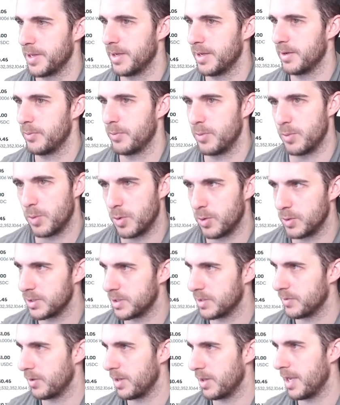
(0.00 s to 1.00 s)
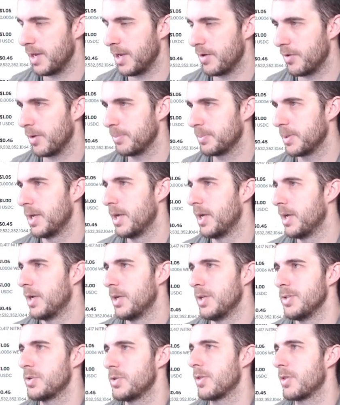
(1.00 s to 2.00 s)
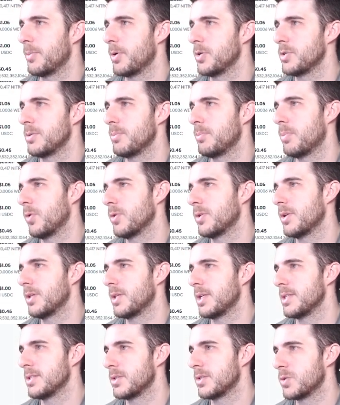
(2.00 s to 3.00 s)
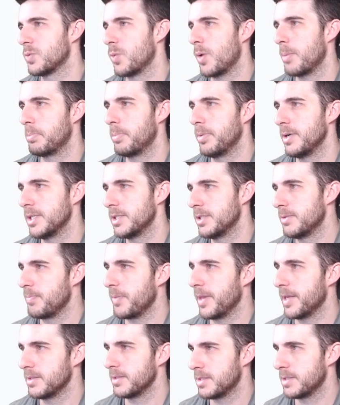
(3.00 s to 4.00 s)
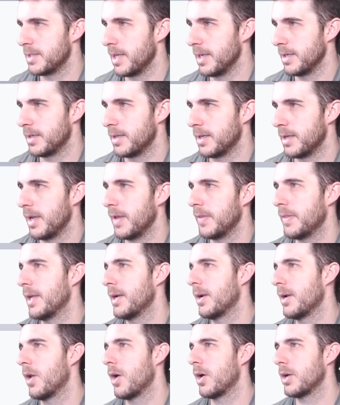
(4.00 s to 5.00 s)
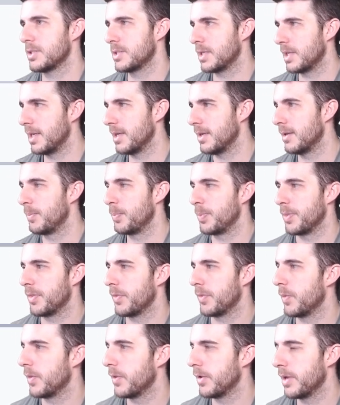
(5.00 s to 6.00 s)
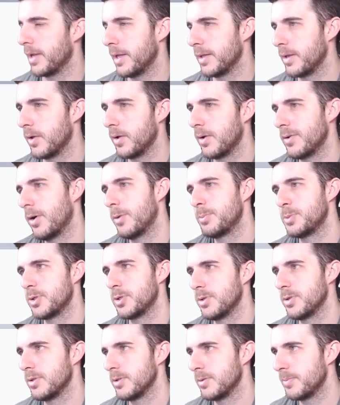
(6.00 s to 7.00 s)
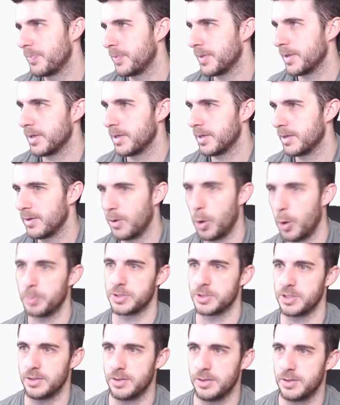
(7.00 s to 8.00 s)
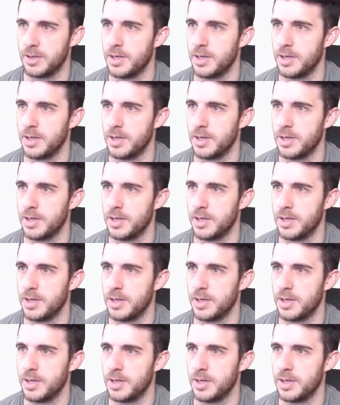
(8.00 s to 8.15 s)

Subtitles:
rewards for the airdrop. So the most important is the swap, bridge, and stake. Then lastly, an optional option